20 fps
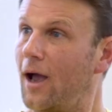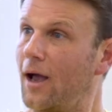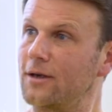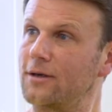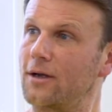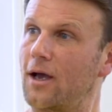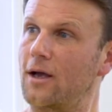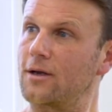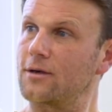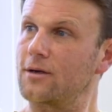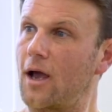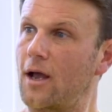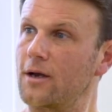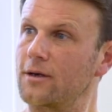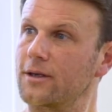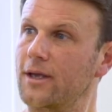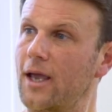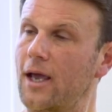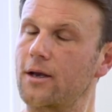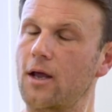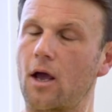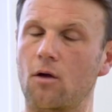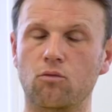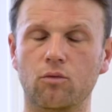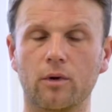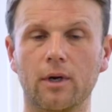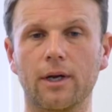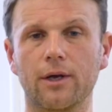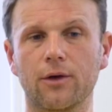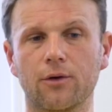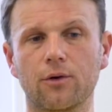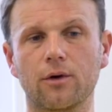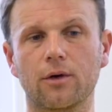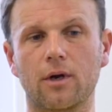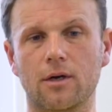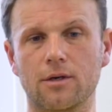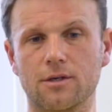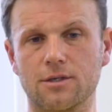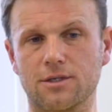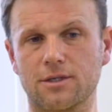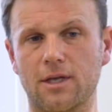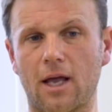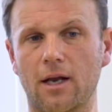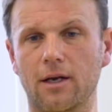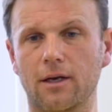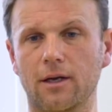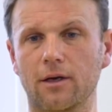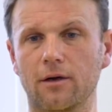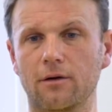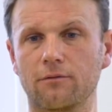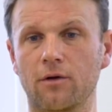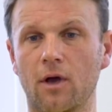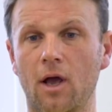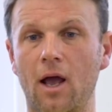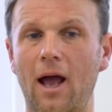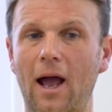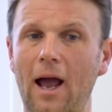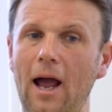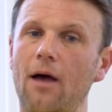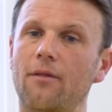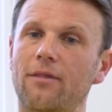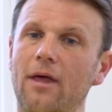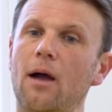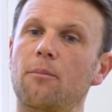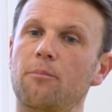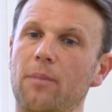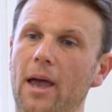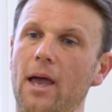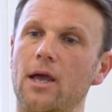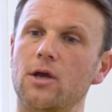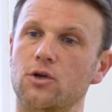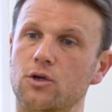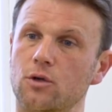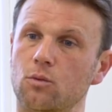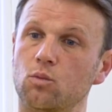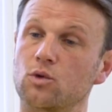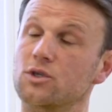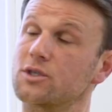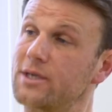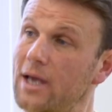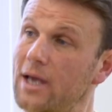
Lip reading: and get a really good understanding of how that patient was